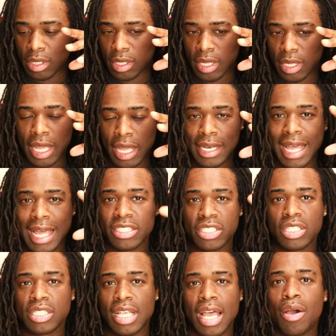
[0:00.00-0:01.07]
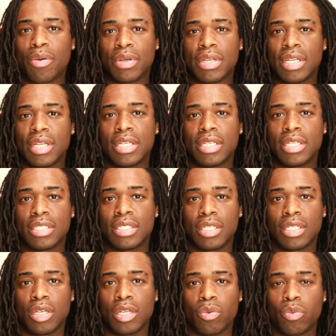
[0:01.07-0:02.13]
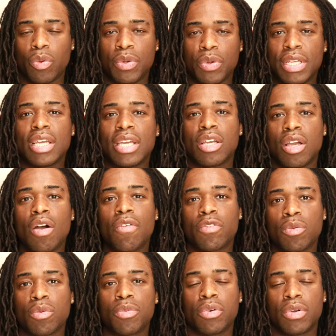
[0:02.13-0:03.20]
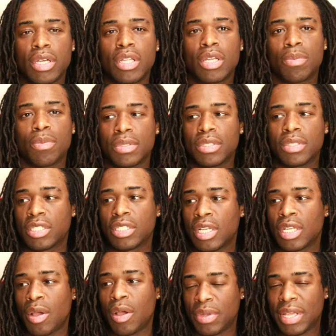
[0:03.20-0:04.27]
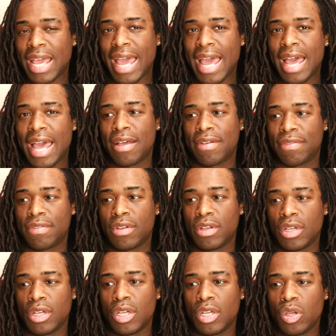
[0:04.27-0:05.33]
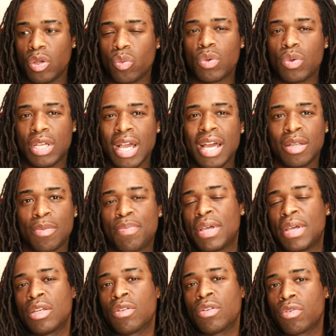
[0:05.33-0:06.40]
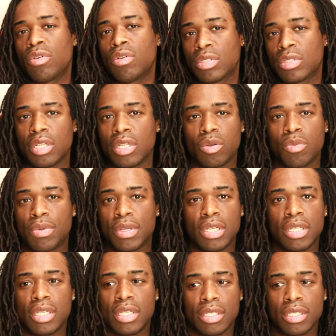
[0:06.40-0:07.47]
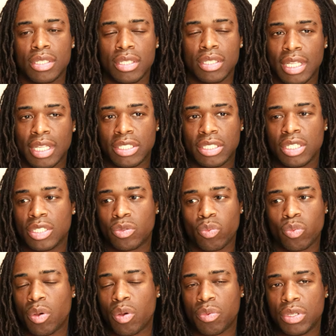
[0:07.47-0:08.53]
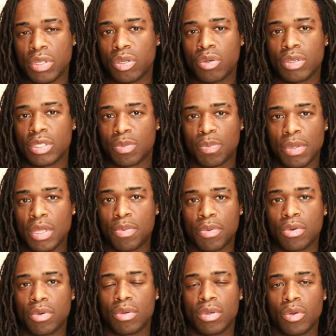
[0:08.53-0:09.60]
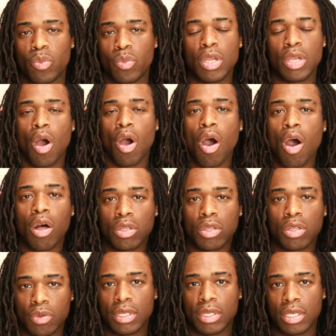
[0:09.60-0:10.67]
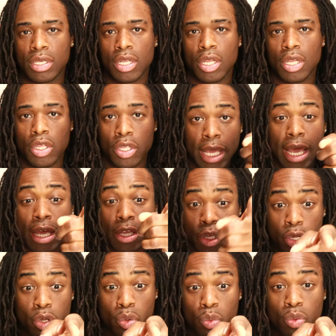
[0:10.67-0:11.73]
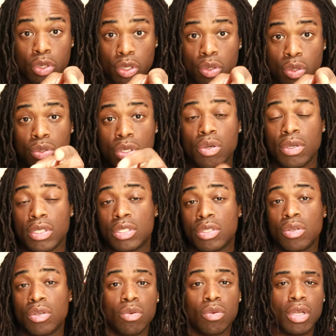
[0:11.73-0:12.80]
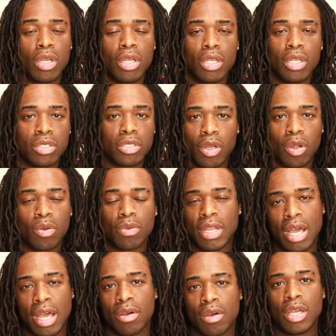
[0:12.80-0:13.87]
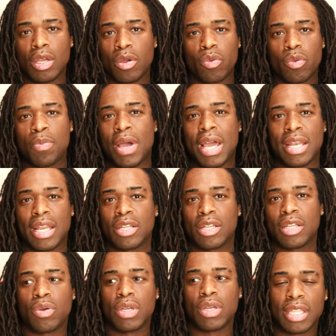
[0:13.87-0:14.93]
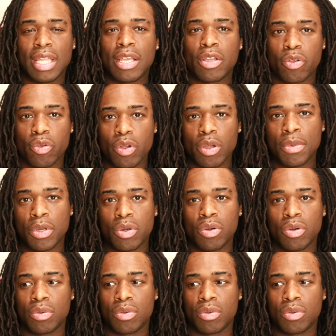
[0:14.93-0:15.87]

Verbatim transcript: and that's just how it is. When we get comfortable in a position that we have, we kind of bend the rules a little bit. That's just what we do as people. We all do it. Yeah, you, you do it too. So don't now, we might not do anything criminal,